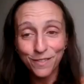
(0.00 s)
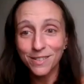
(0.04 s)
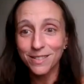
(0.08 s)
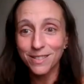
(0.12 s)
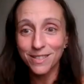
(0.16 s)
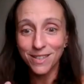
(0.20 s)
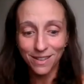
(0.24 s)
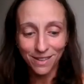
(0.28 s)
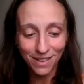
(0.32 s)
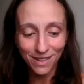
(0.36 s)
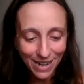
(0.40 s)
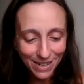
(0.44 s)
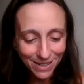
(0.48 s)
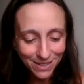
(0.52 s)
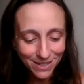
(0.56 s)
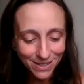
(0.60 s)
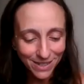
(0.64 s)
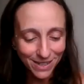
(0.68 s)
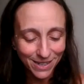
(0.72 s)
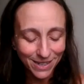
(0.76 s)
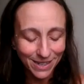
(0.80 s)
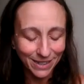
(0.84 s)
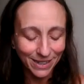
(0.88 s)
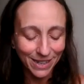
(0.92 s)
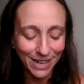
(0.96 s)

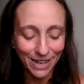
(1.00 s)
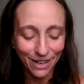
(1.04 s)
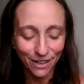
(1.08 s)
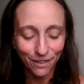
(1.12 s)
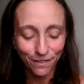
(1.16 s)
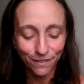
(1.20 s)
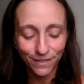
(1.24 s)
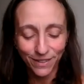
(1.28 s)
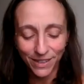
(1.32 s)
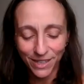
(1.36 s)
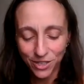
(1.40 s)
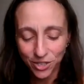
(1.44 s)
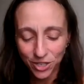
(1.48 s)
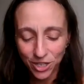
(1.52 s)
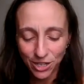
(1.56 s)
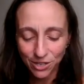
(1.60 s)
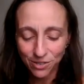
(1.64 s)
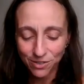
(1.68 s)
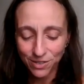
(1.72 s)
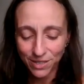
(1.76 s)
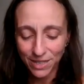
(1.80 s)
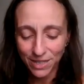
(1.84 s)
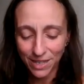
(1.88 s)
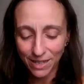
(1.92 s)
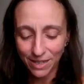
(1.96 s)
selected and carefully
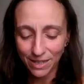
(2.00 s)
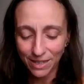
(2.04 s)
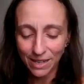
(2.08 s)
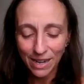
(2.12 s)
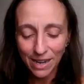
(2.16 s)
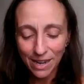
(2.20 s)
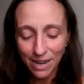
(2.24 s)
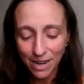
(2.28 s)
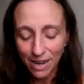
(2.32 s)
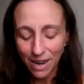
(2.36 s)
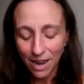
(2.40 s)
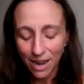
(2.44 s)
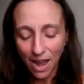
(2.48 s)
chosen,